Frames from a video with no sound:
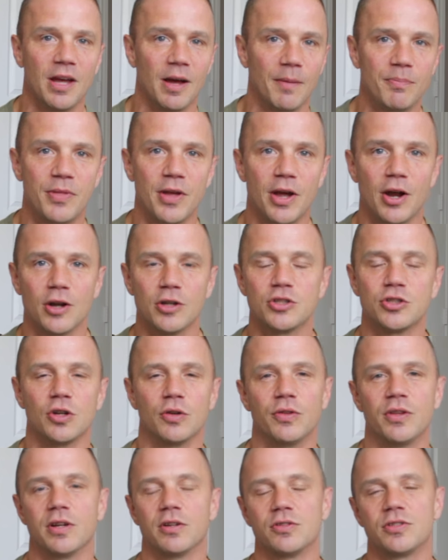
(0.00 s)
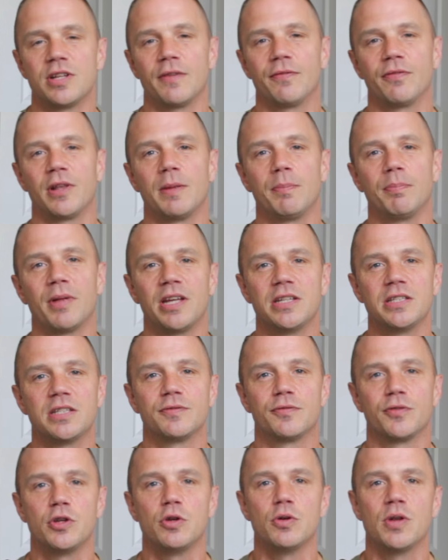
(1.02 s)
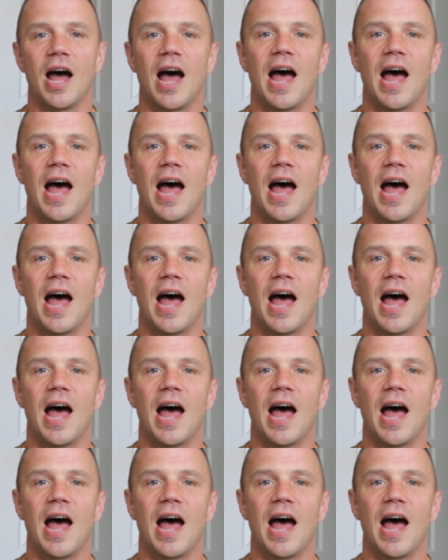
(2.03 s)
up there, so there's definitely places for you to